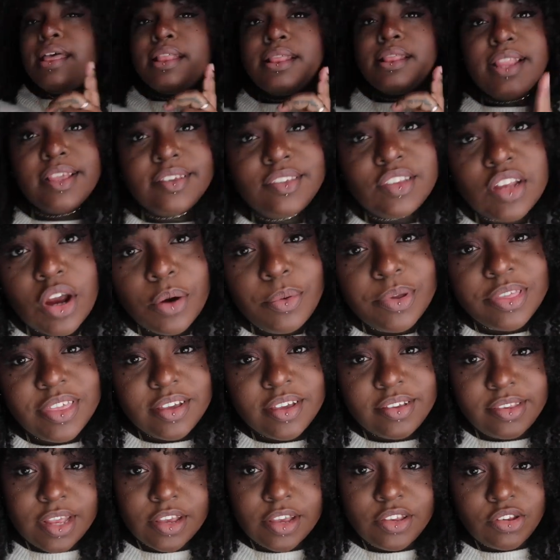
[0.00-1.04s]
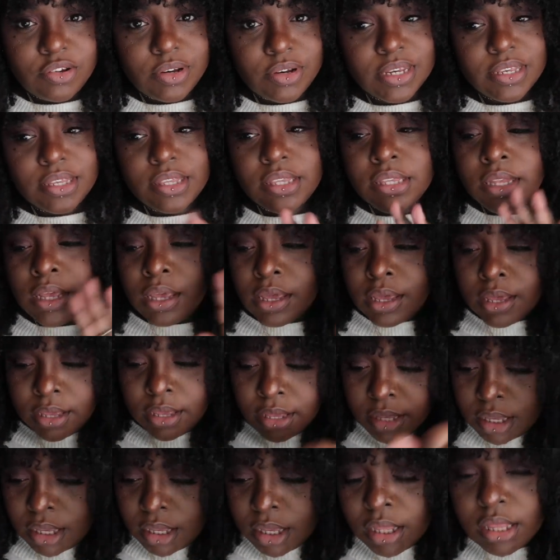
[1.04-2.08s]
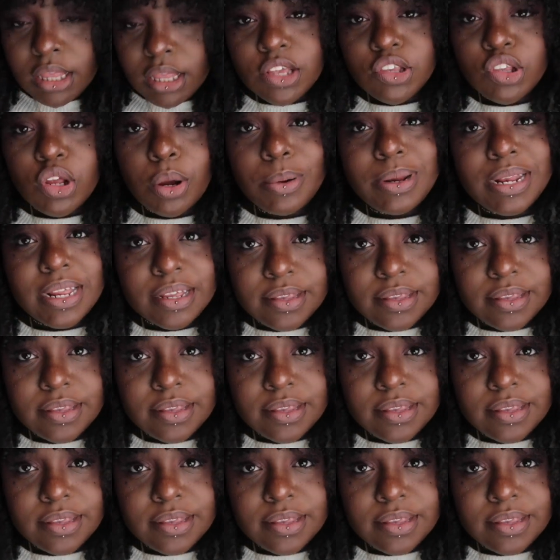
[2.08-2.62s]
Let's start with accessories. Let's start with